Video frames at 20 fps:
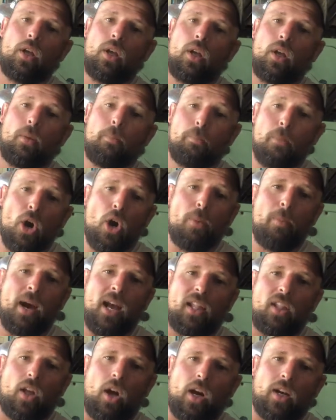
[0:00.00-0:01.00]
Mowing my
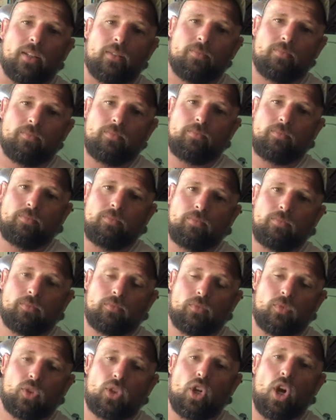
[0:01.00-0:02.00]
lawn
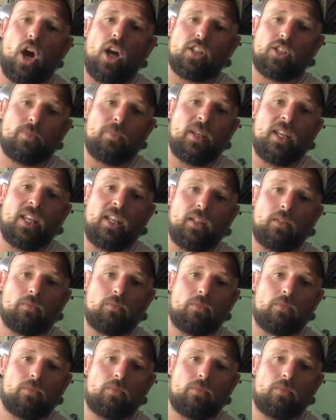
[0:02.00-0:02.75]
costs me